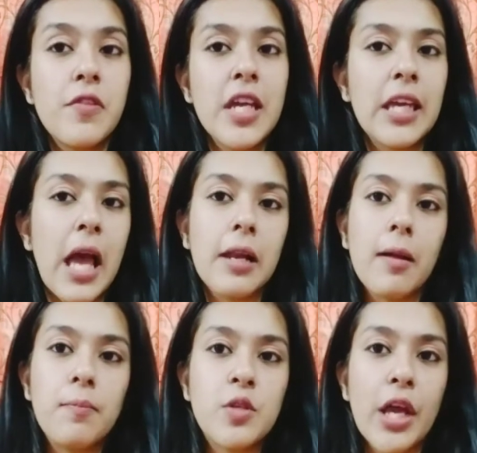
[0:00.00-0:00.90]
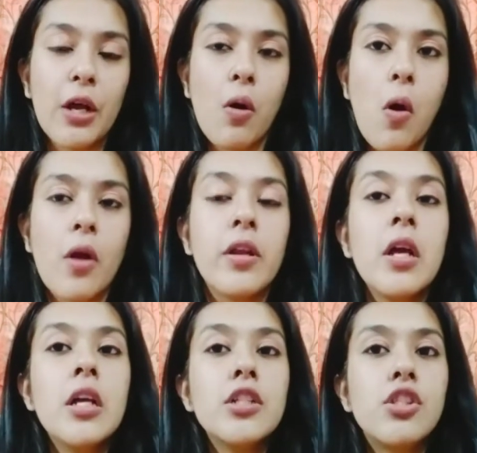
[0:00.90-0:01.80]
we can uptake on
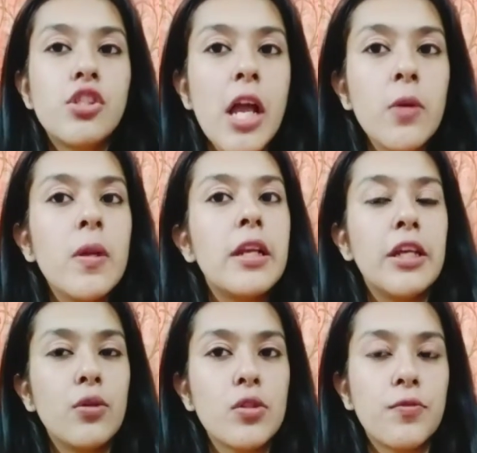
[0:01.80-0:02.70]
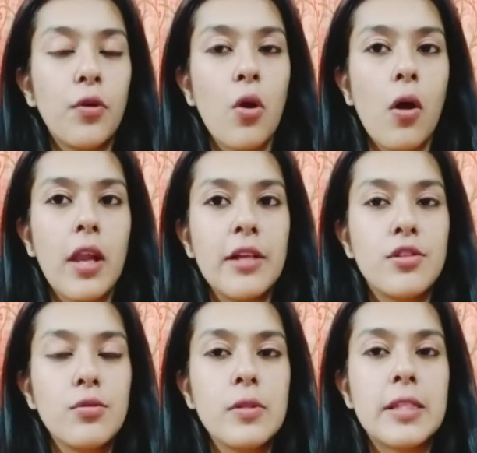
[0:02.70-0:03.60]
genuinely useful
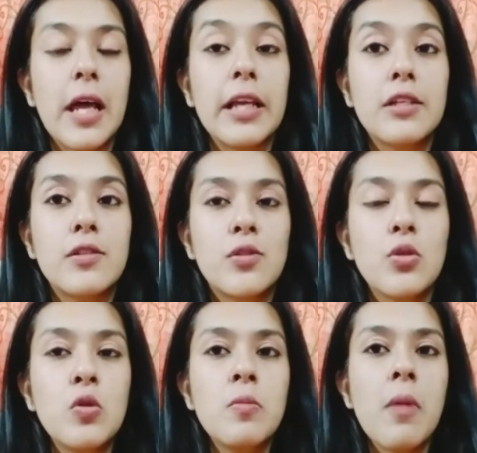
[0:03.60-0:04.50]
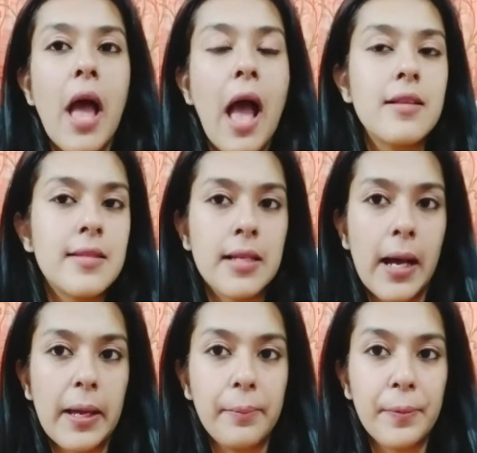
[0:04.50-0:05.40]
online tools like Zoom and
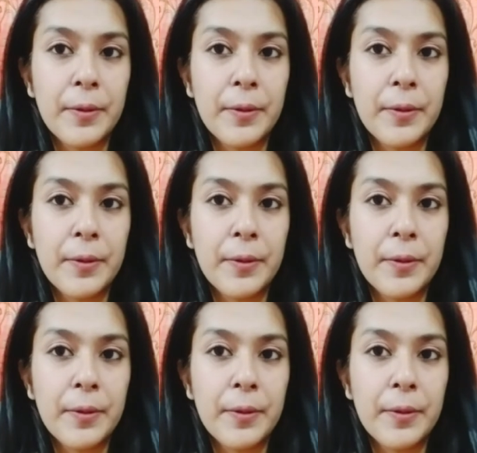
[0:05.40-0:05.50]
Skype.